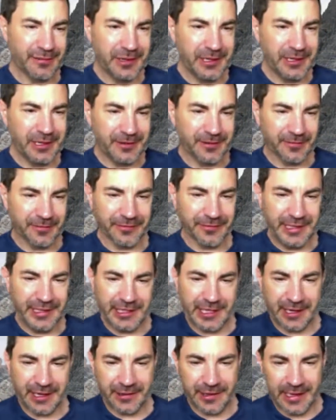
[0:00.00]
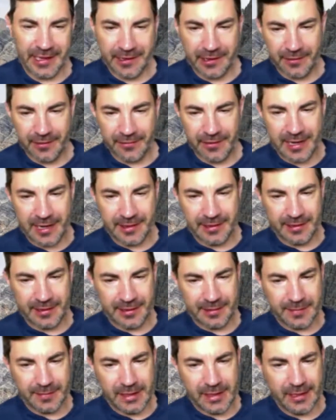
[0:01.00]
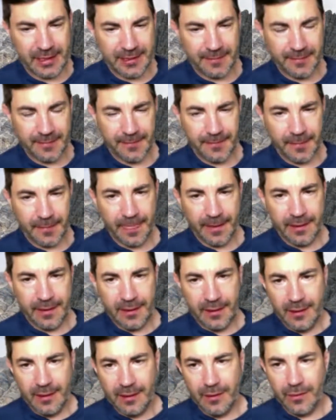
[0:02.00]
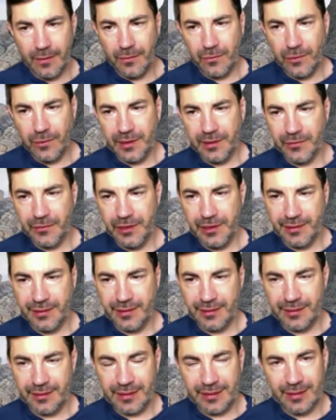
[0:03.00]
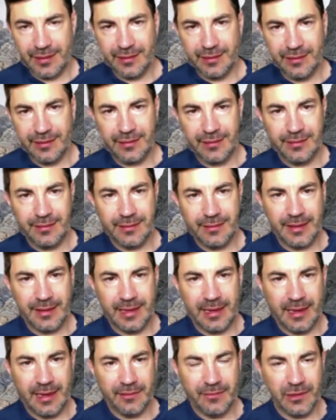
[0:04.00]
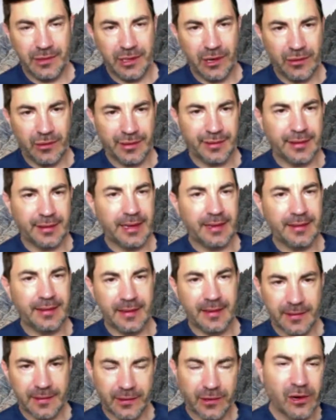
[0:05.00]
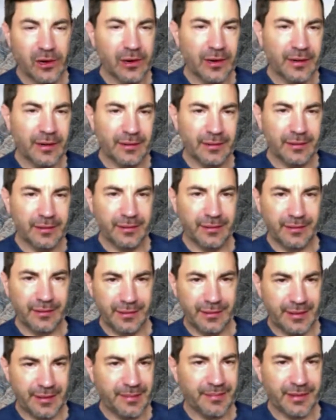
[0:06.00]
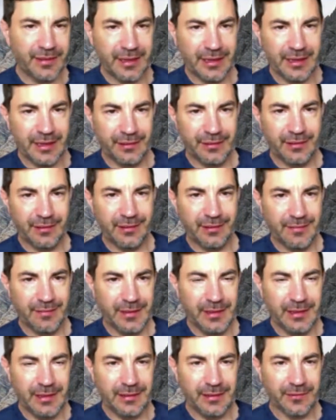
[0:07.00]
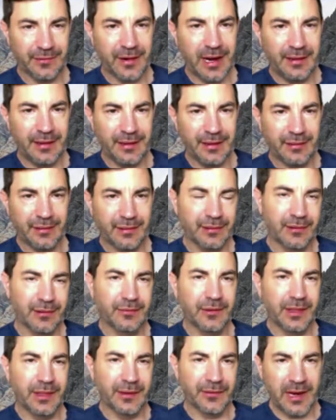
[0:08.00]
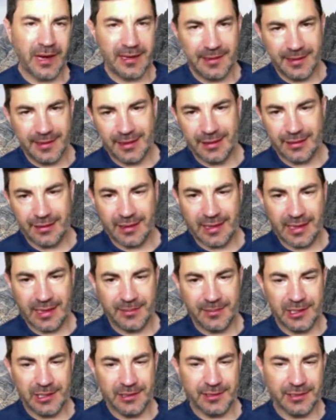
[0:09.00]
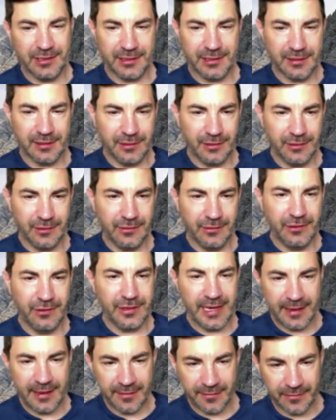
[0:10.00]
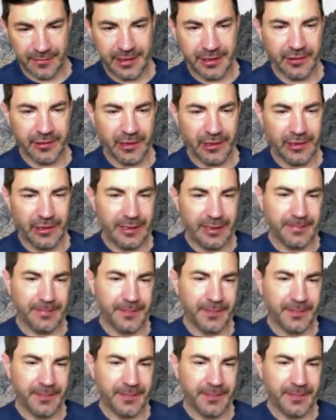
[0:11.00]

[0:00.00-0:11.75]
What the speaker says: We don't regenerate our retina. And one of the reasons is that we always thought that there aren't stem cells in the retina. So when the retina gets damaged, you can't regrow it.